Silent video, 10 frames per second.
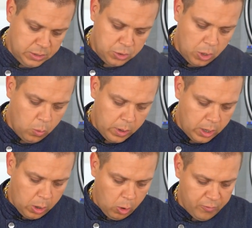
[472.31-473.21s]
You don't want
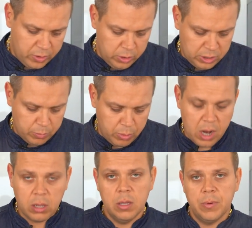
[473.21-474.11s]
to overcook the
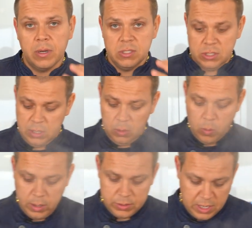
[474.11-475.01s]
broccoli because you still
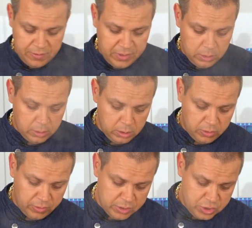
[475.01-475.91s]
want it to have that little
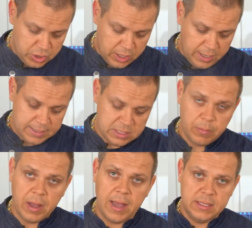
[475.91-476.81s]
crunch. I got
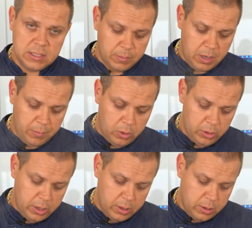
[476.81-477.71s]
some ice in my bowl
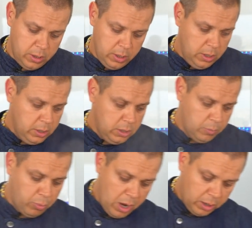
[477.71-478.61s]
here. The
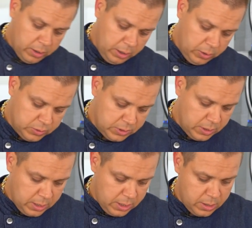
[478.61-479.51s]
broccoli goes in
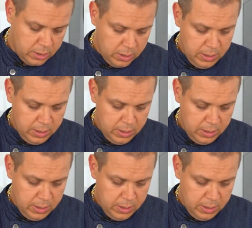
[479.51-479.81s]
there.